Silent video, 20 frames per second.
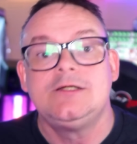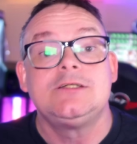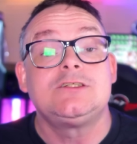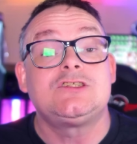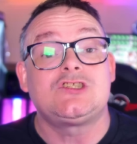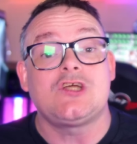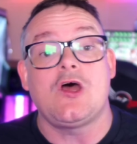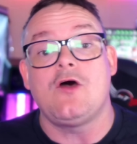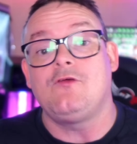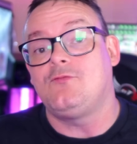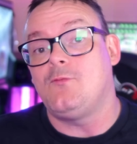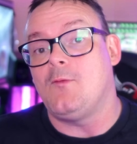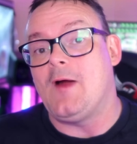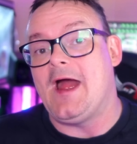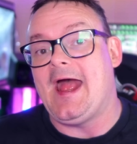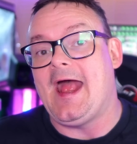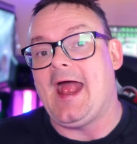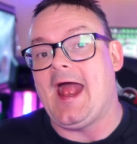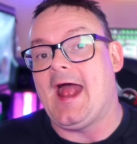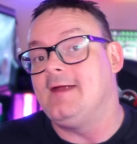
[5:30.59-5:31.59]

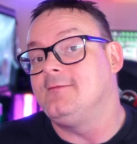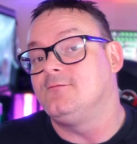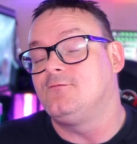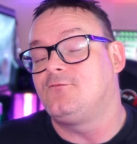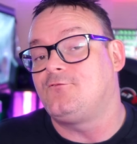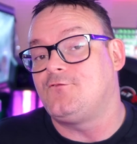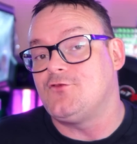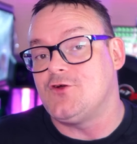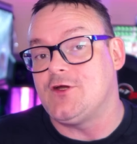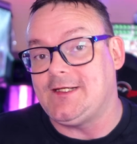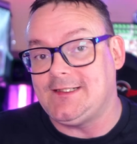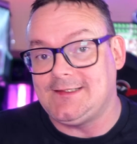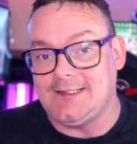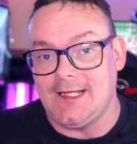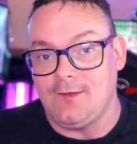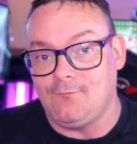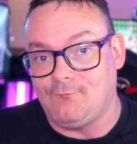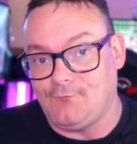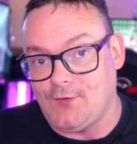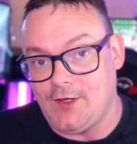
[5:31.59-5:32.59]
software and three
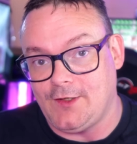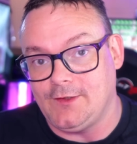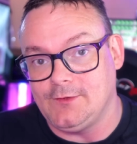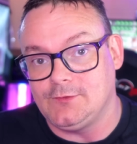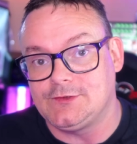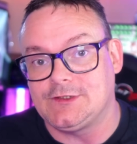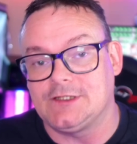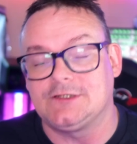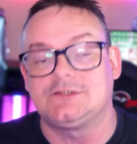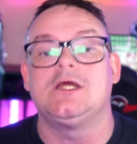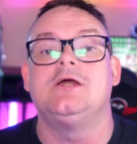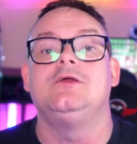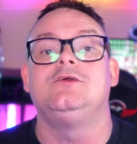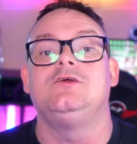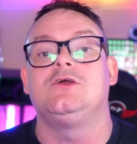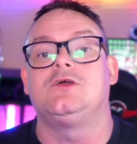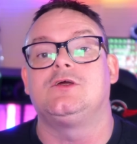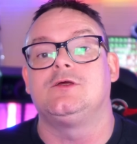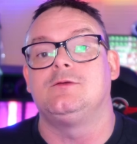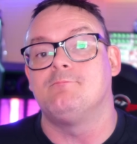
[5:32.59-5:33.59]
D files so
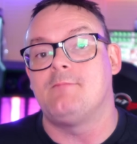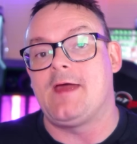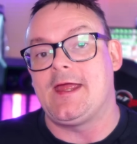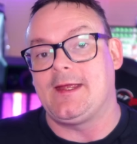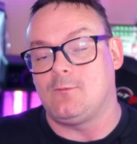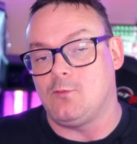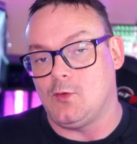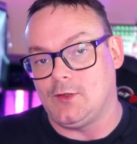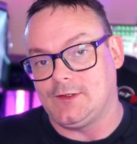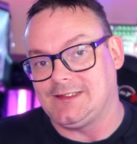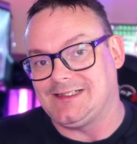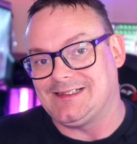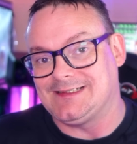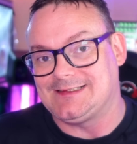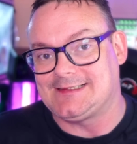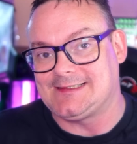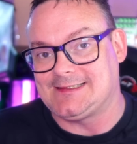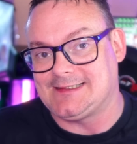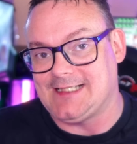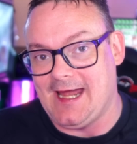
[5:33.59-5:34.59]
you can make one
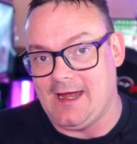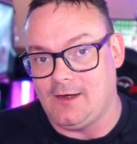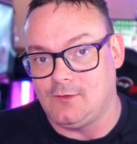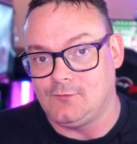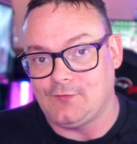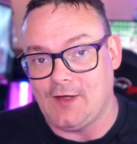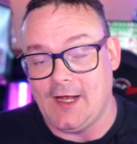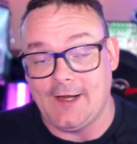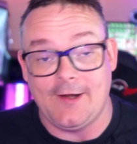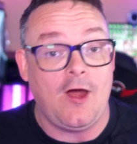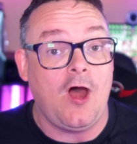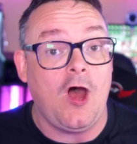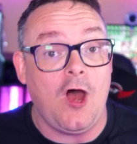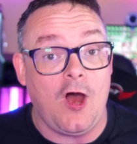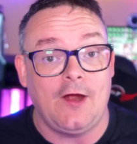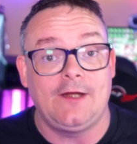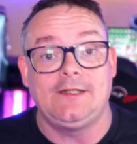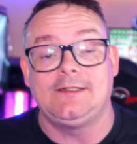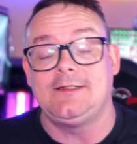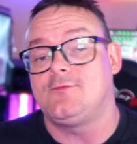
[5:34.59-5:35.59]
yourself, and I
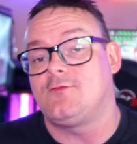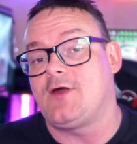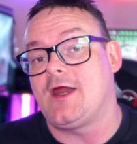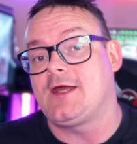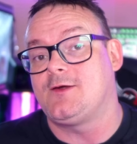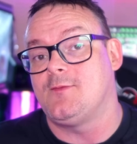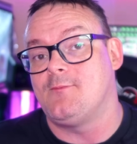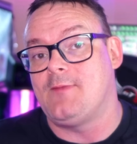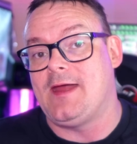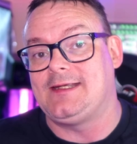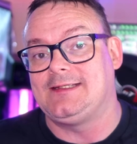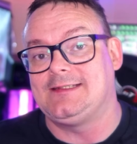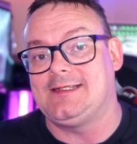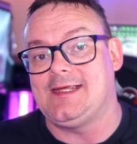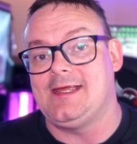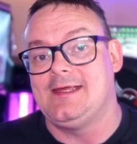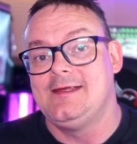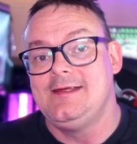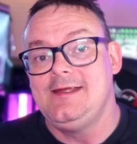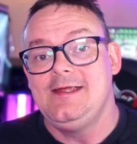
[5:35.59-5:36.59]
highly recommend
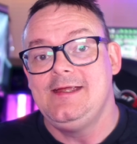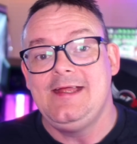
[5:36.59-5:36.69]
it.